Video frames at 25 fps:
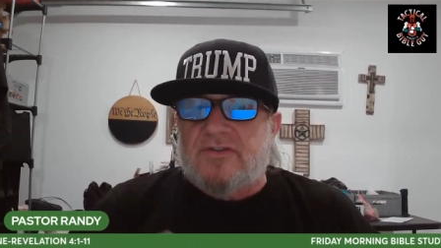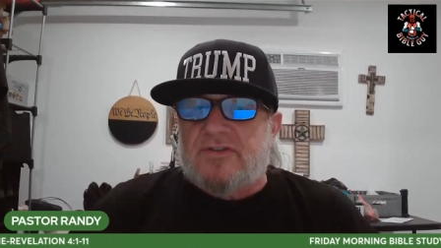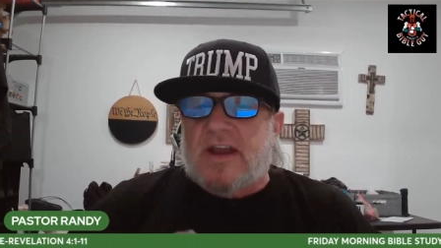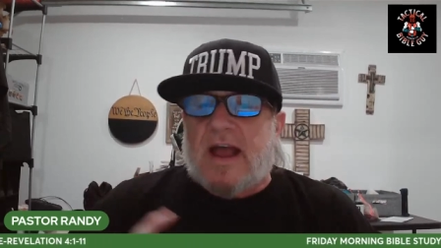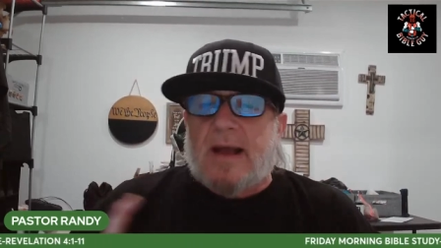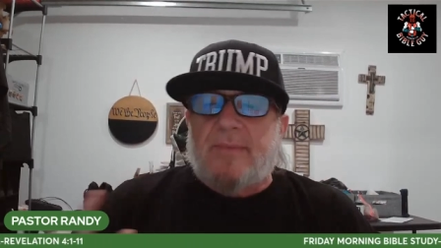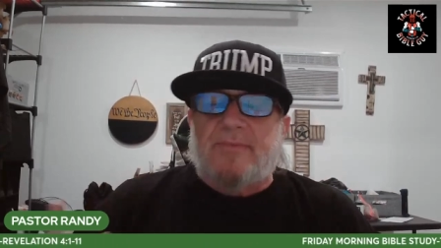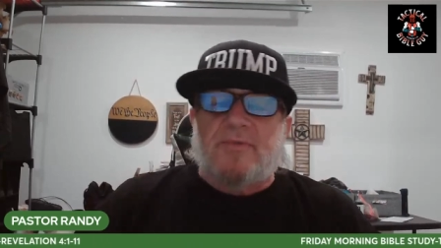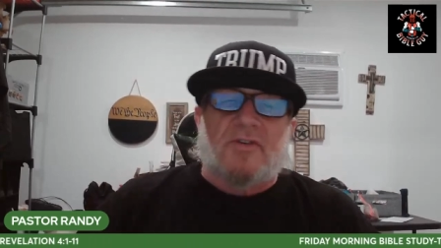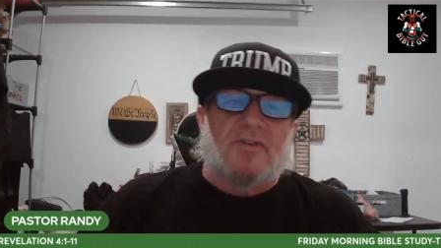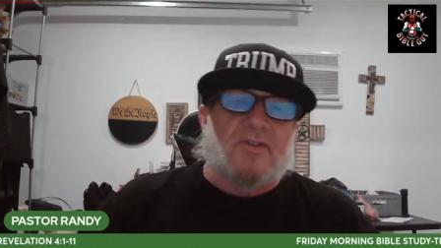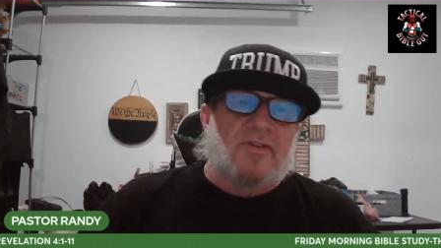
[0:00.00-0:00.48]

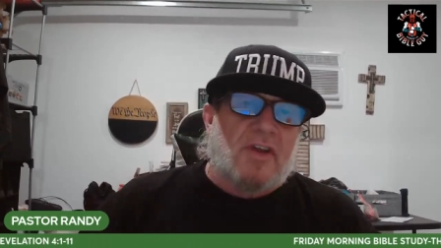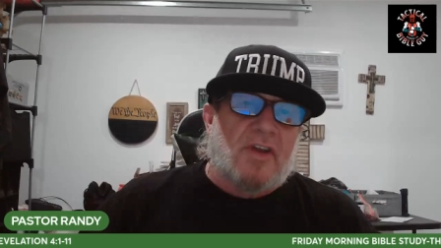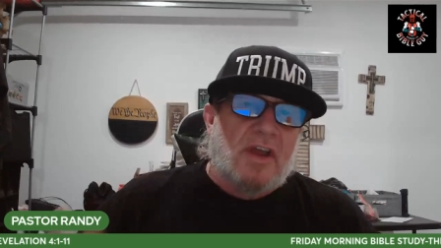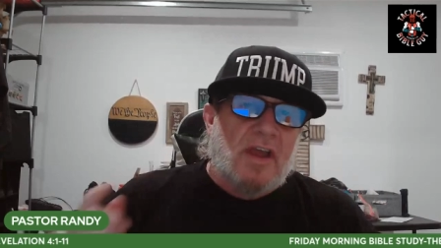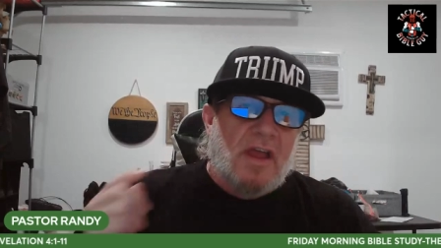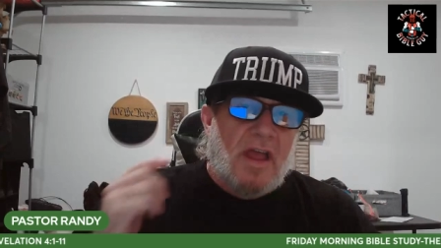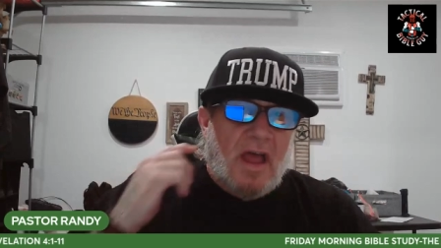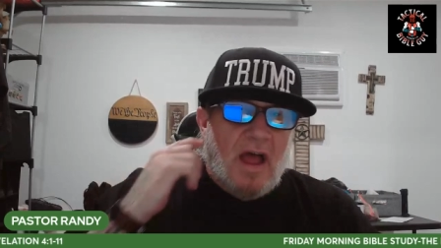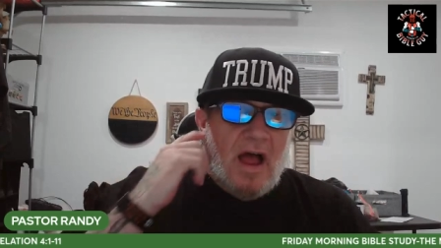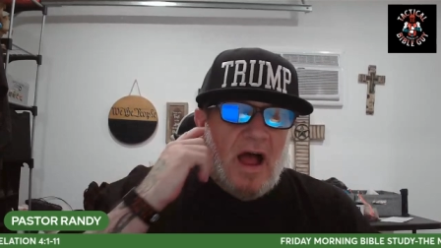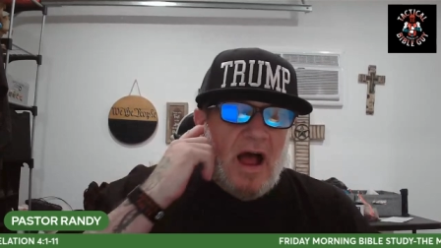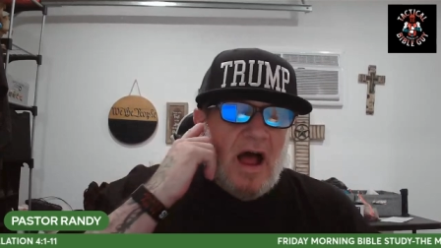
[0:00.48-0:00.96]
chapters
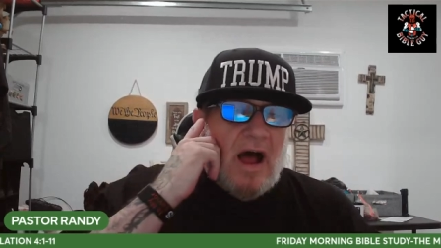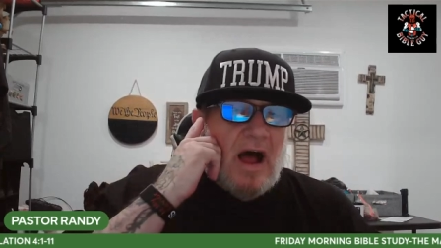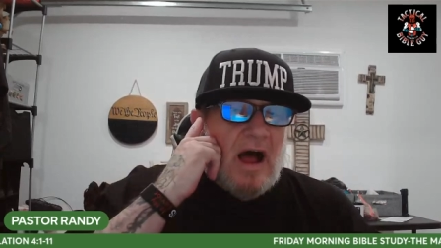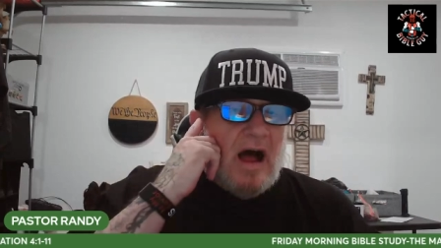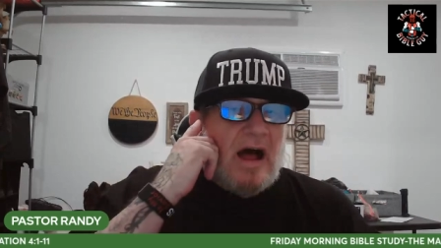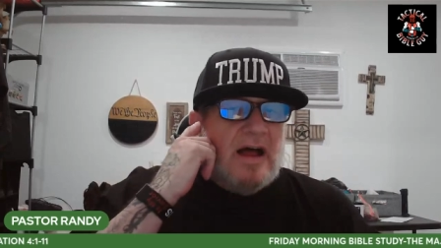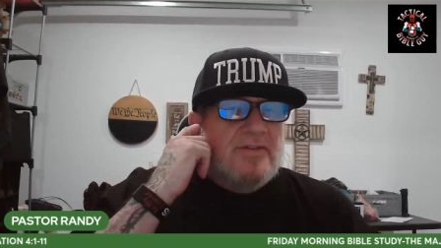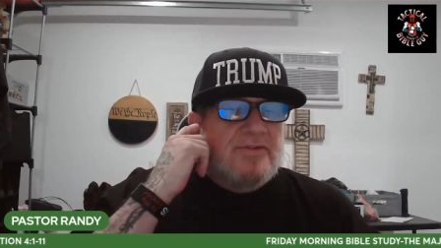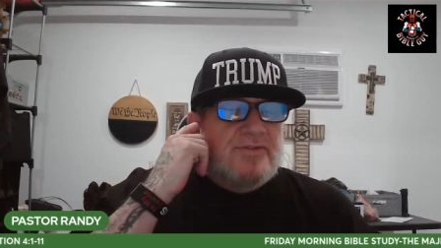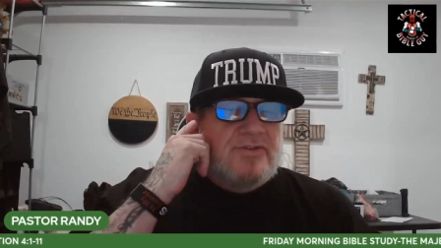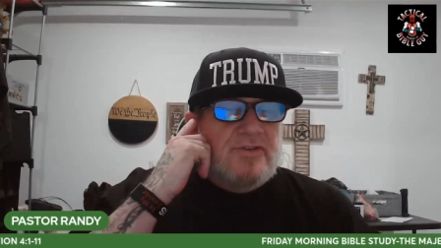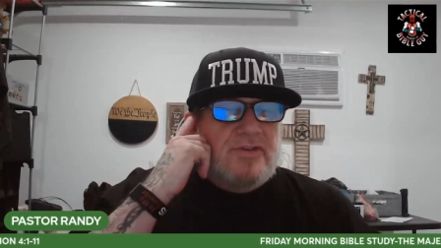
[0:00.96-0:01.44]

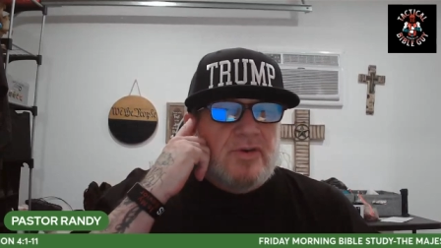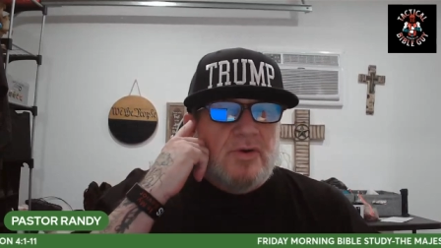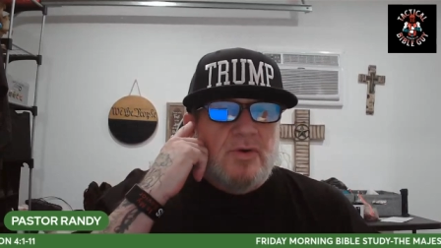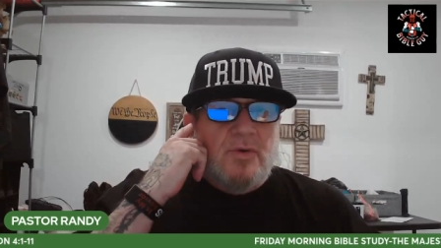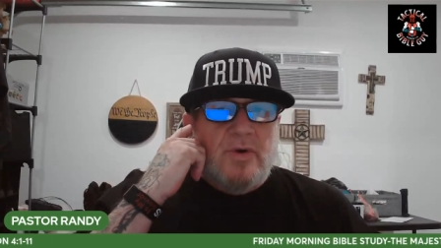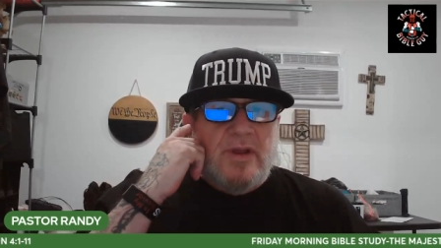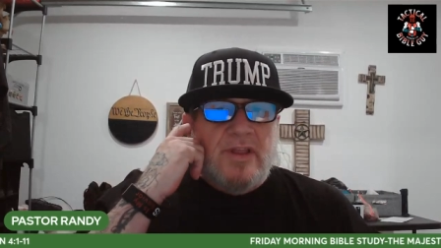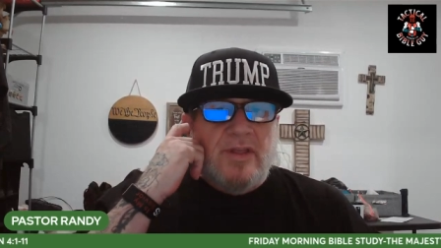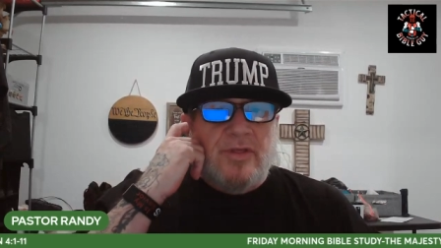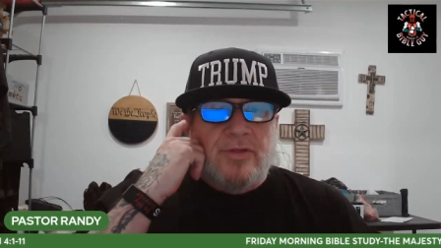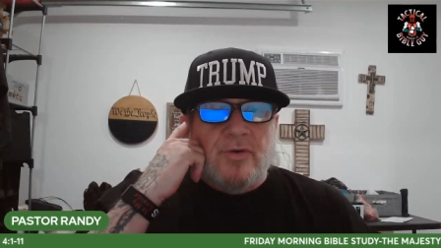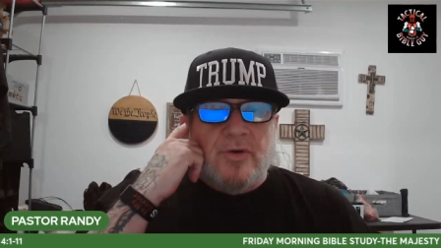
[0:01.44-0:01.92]
uh,
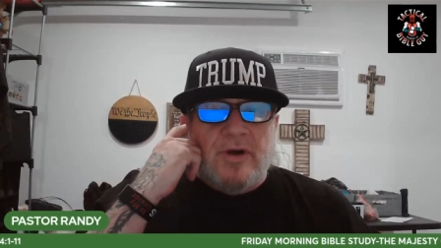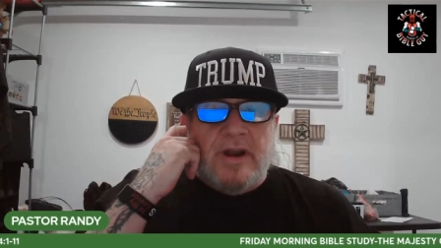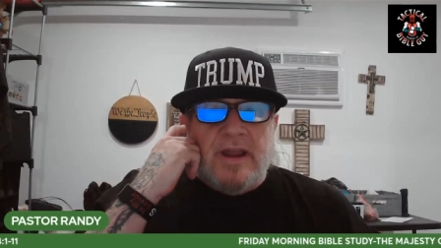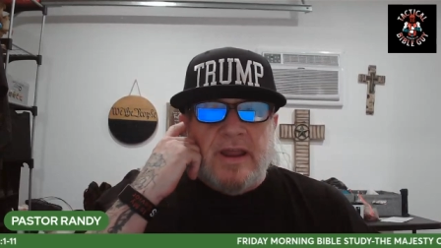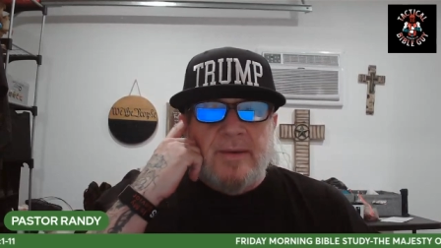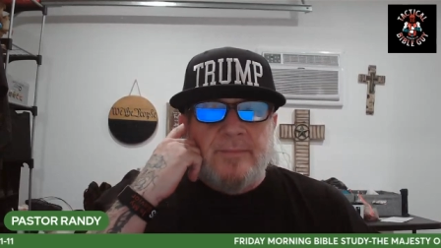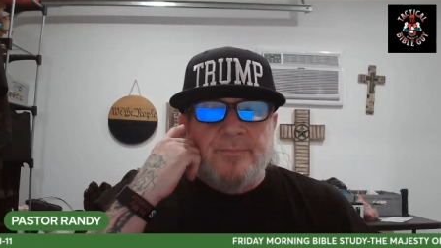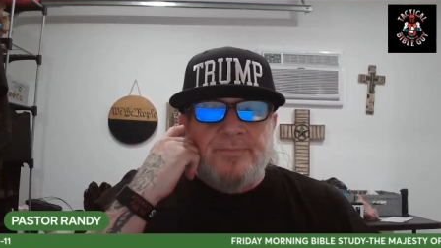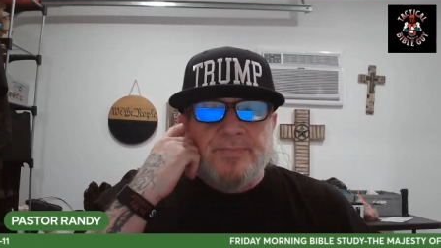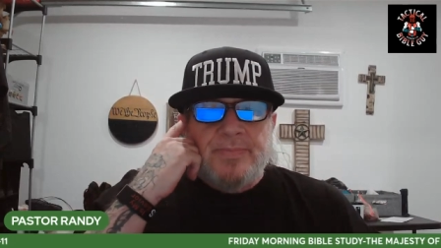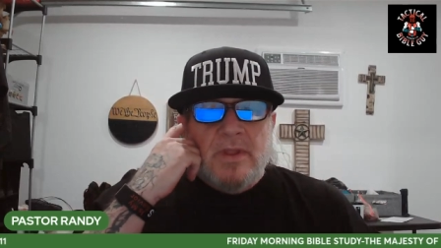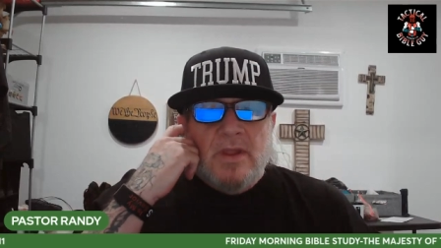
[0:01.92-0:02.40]
two and
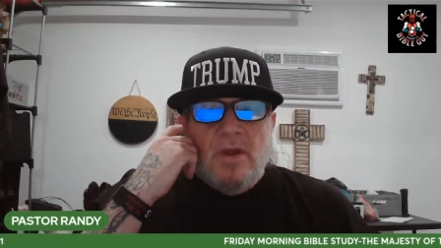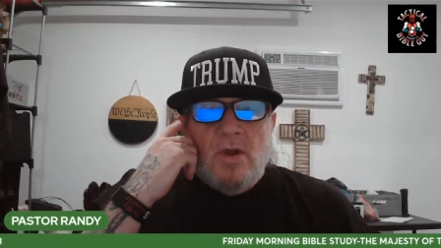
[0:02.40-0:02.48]
three,